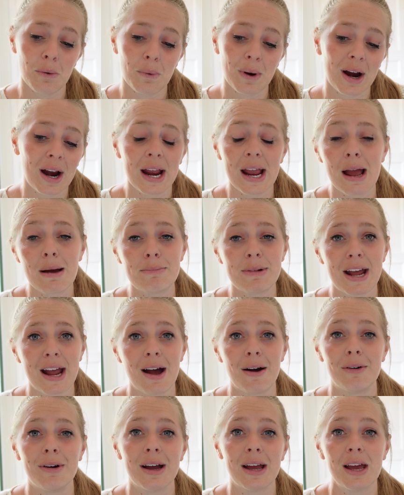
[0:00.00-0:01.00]
where I am
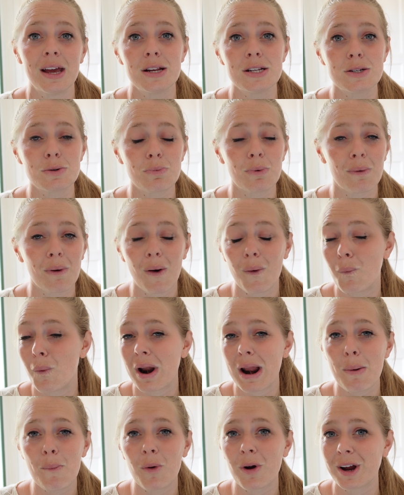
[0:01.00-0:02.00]
now and
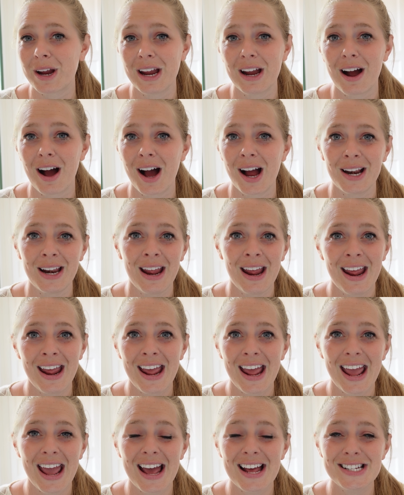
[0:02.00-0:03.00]
what I'm working on
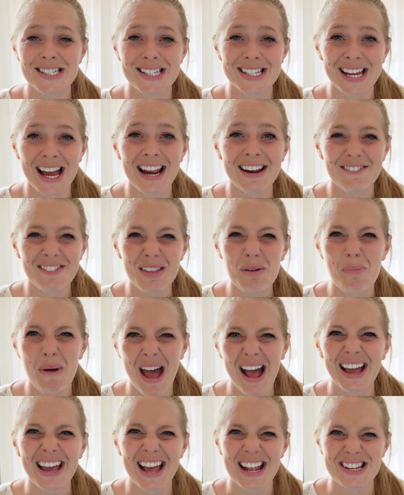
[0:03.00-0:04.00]
and kind of the
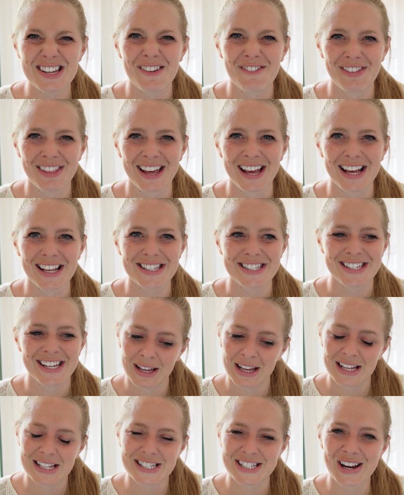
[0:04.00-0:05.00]
back end of things.
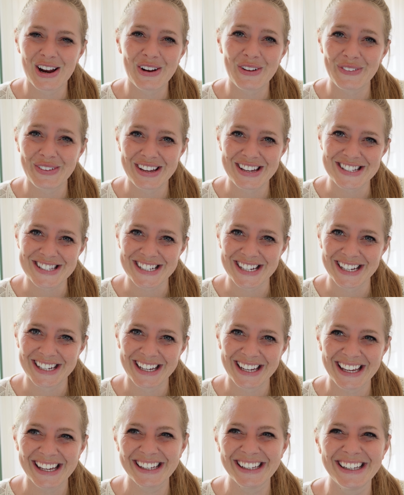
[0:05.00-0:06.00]
It's not all
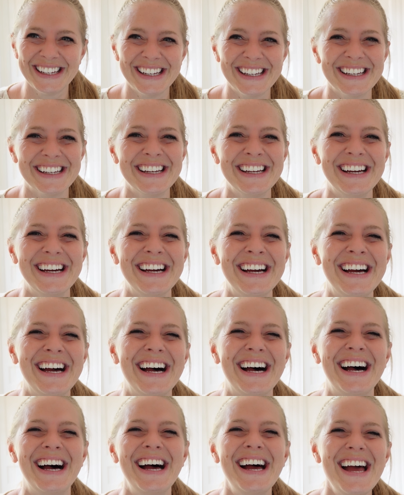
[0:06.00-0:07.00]
easy,
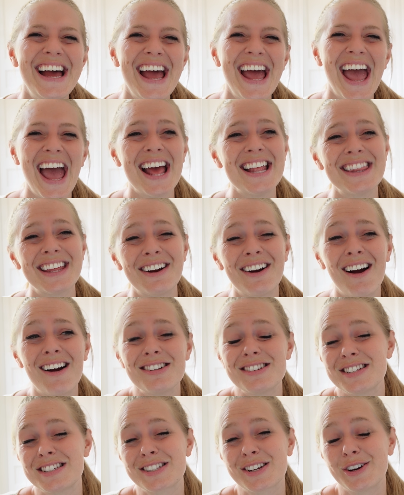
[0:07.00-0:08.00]
and there
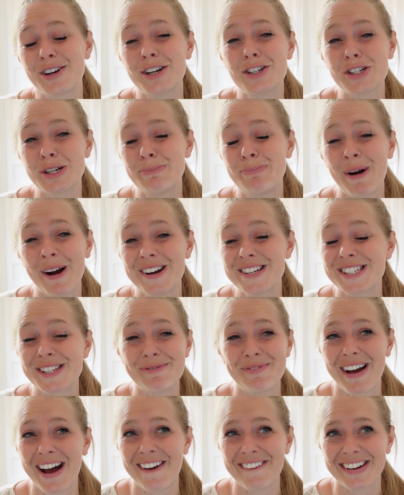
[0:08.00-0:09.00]
are discouraging parts
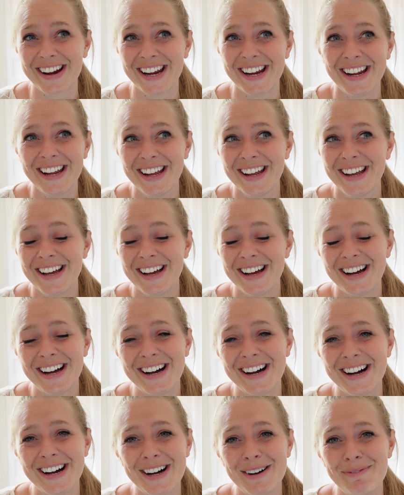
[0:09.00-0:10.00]
about it.
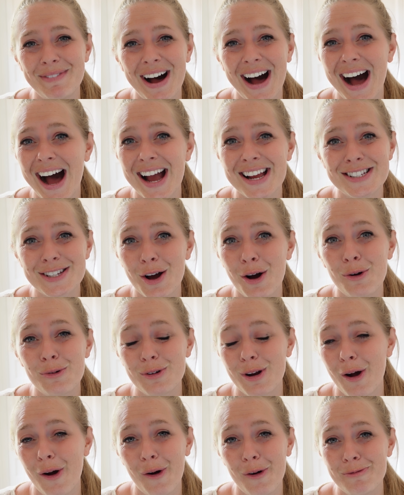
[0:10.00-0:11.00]
I
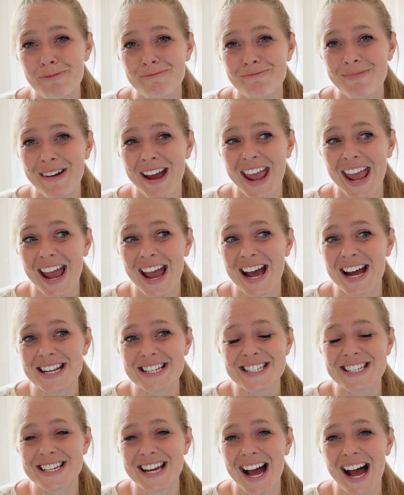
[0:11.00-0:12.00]
don't know,
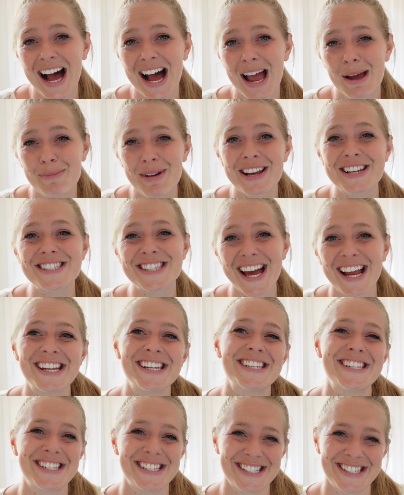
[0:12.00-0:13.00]
and I'm
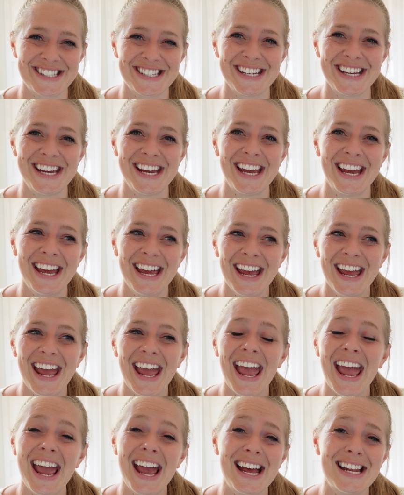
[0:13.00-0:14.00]
excited to see,
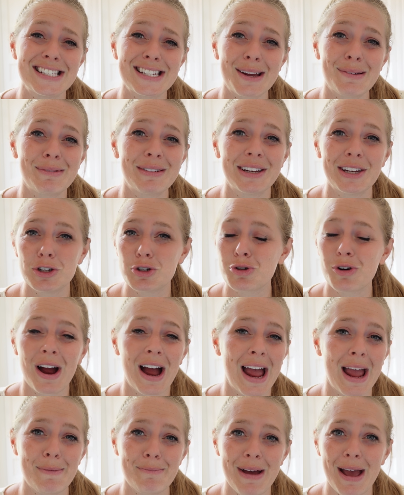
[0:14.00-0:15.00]
and I'm gonna
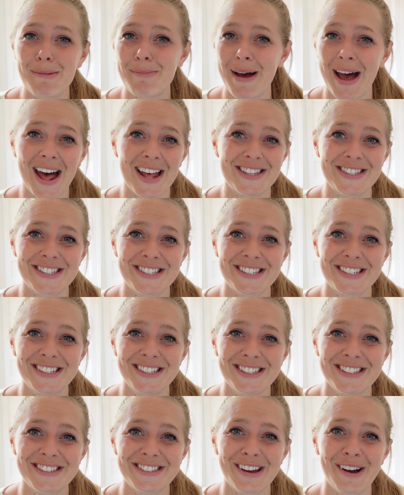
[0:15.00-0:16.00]
try my best.
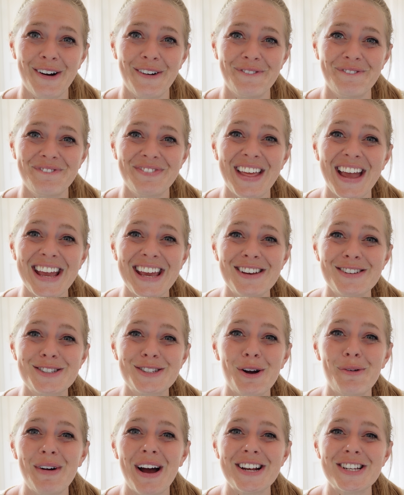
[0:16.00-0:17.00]
So thank you
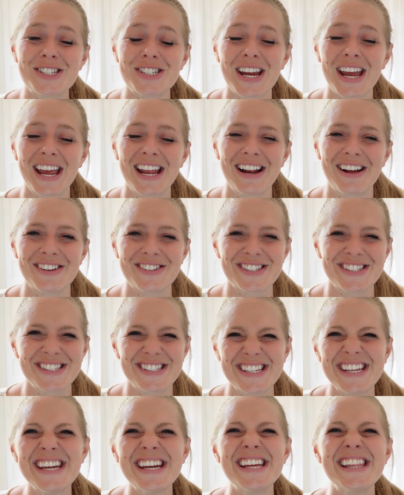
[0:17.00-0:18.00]
so much, and I'll
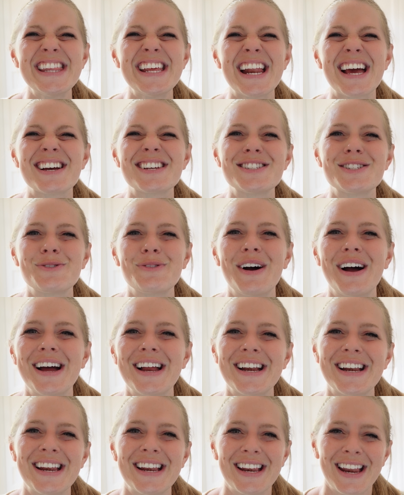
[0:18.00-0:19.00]
see you in the next
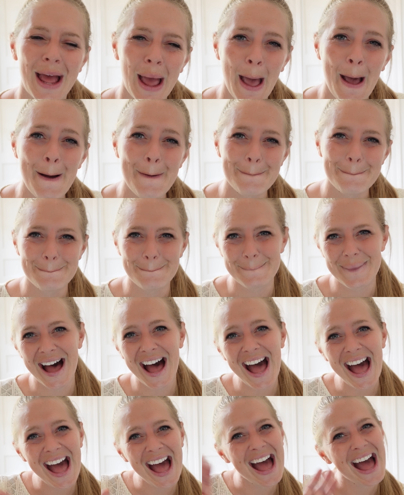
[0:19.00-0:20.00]
one.
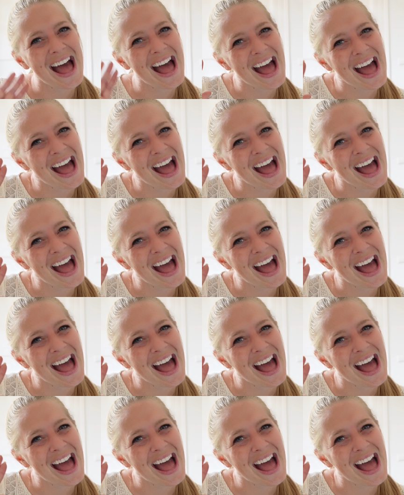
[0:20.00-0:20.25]
Bye.